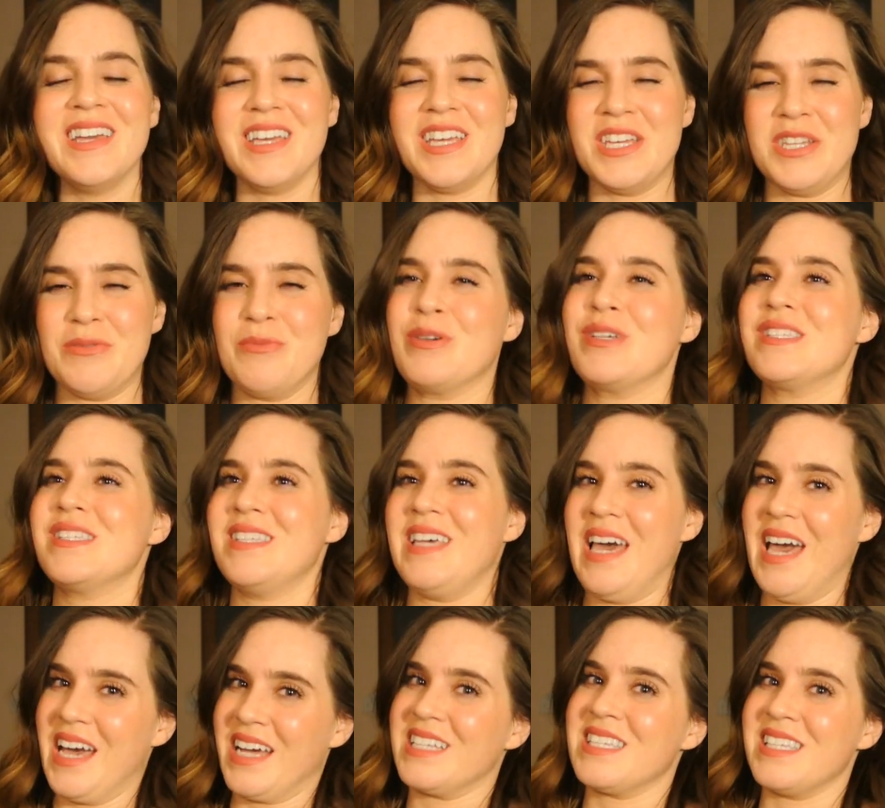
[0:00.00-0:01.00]
It was
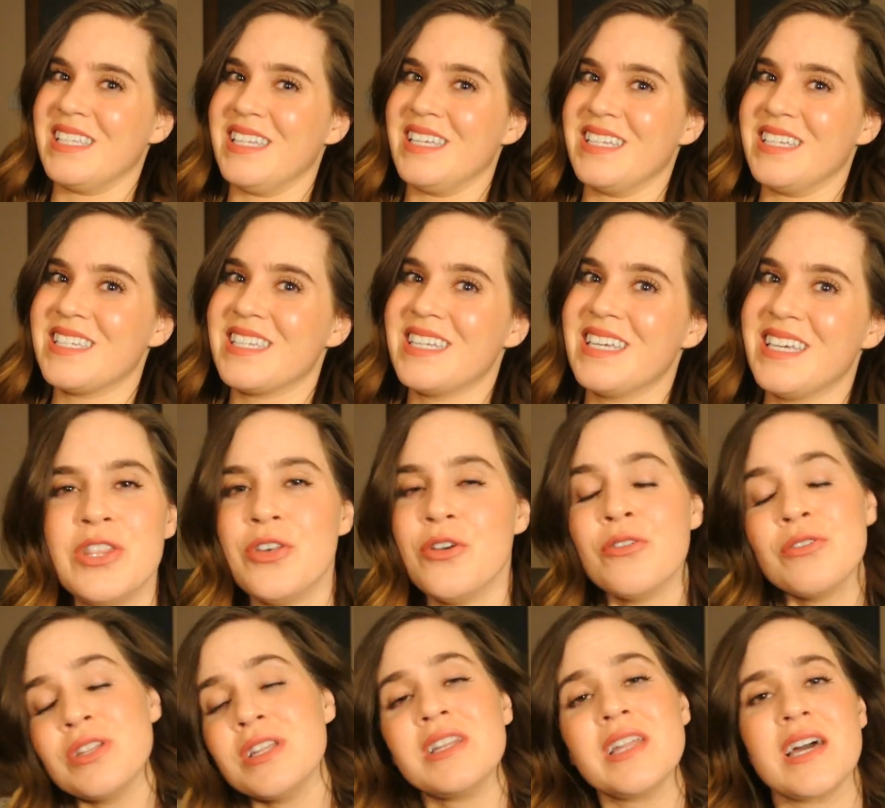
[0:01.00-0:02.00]
excellent. The
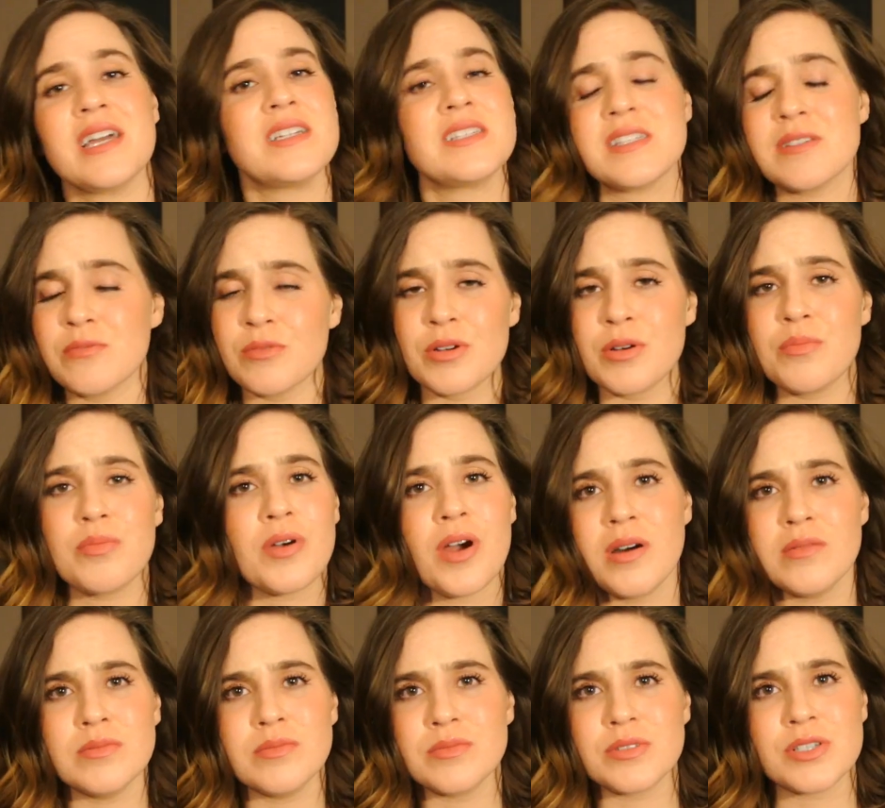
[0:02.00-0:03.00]
only lines that were a
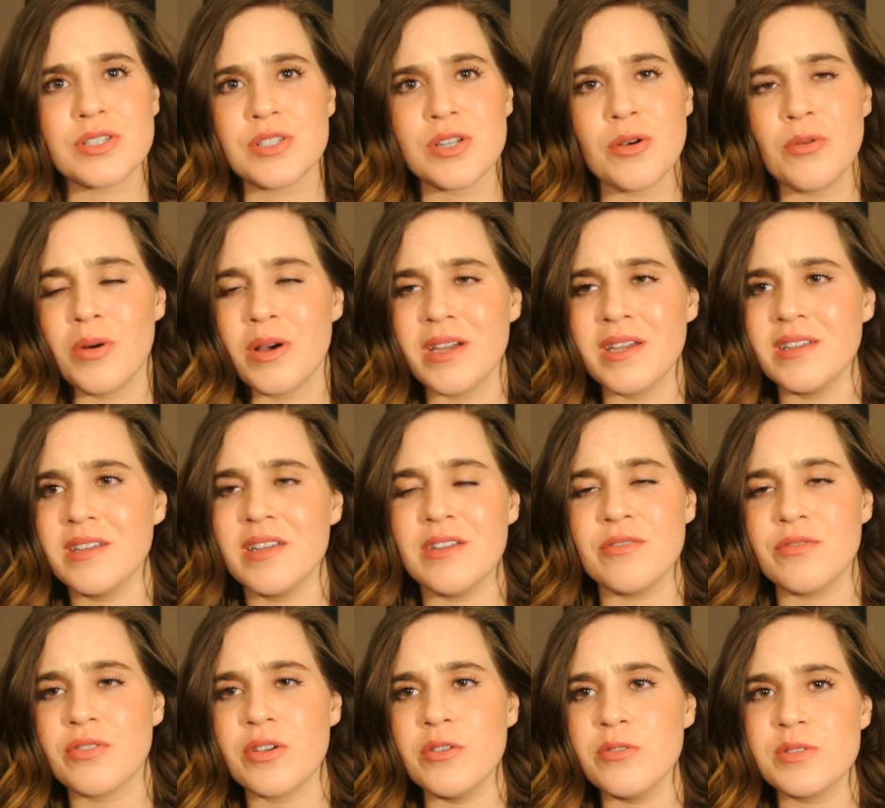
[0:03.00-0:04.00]
problem were Snow White
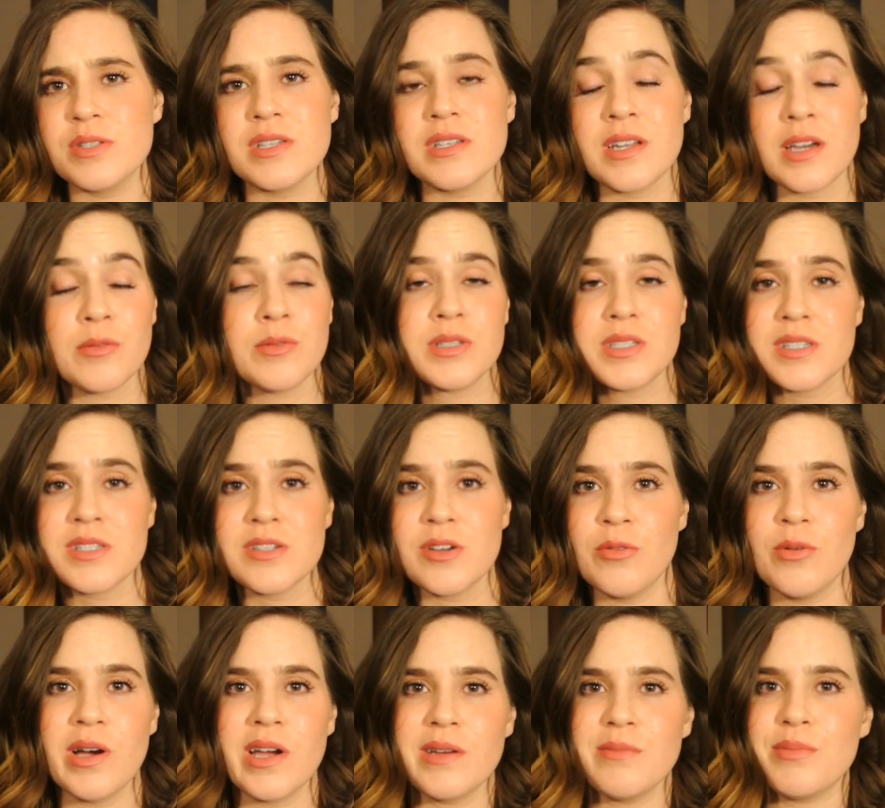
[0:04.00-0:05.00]
and Frozen. I went to Snow
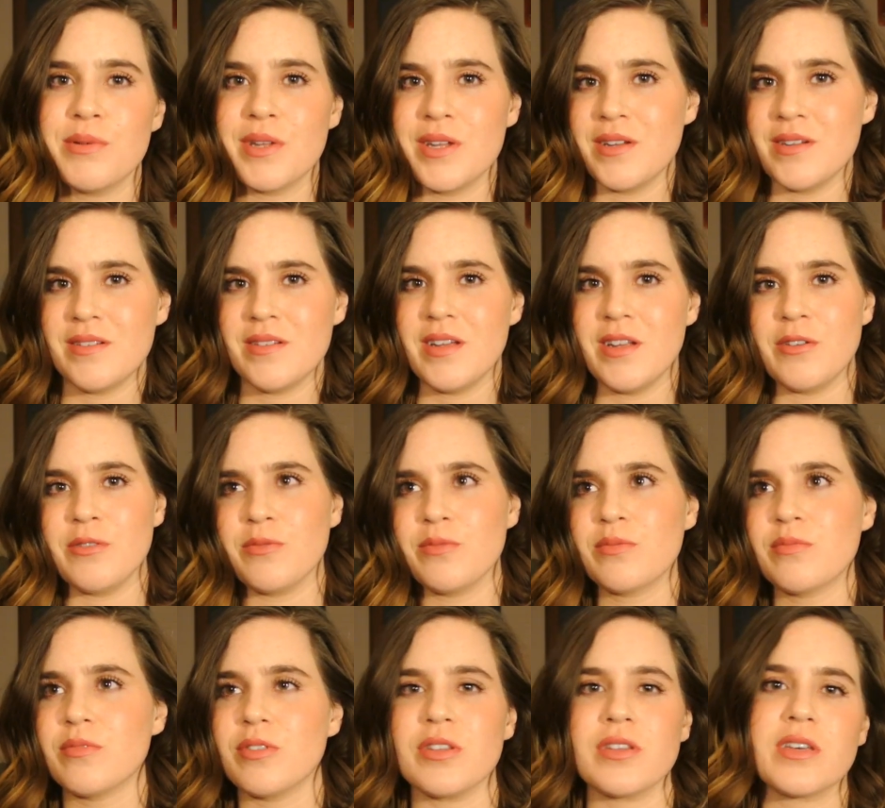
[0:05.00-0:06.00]
White, but I don't
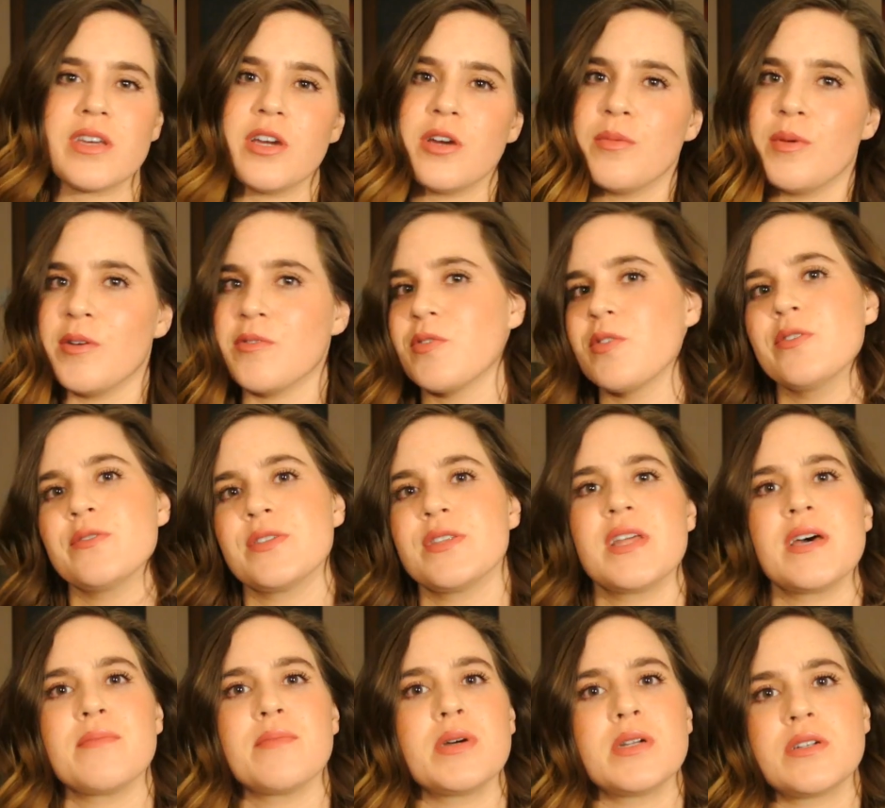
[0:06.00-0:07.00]
really care about Frozen
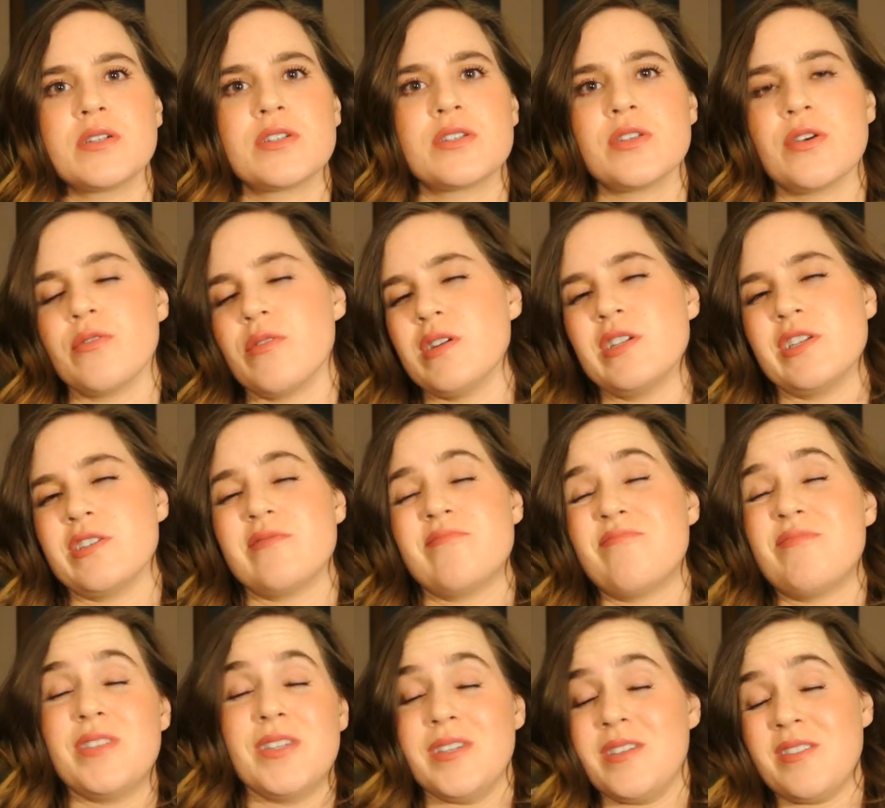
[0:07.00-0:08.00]
that much, so I just
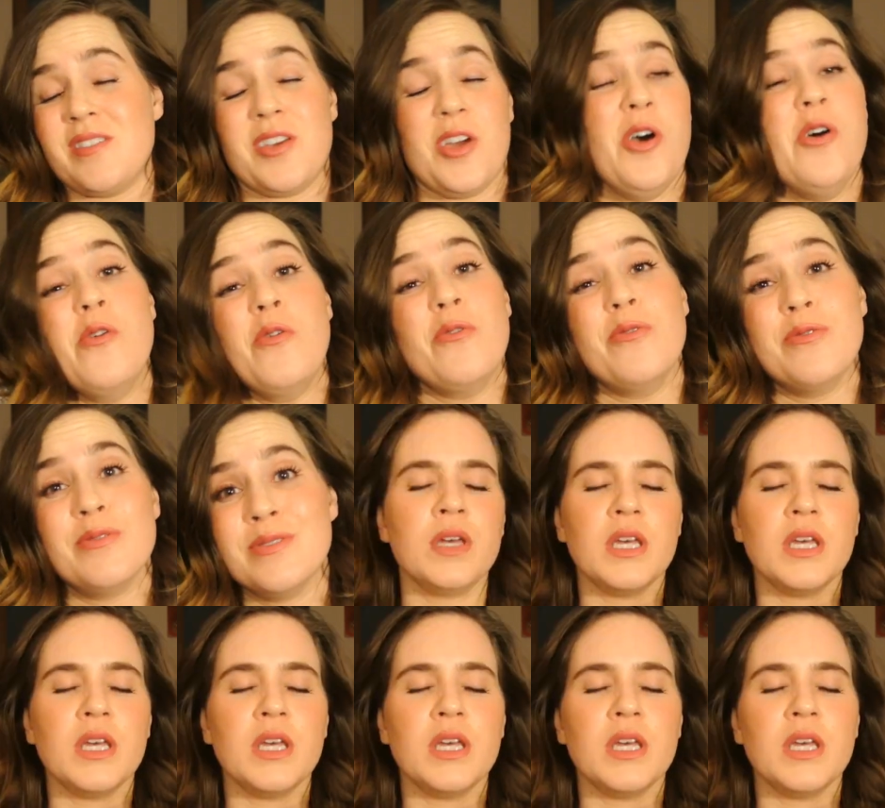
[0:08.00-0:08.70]
didn't go.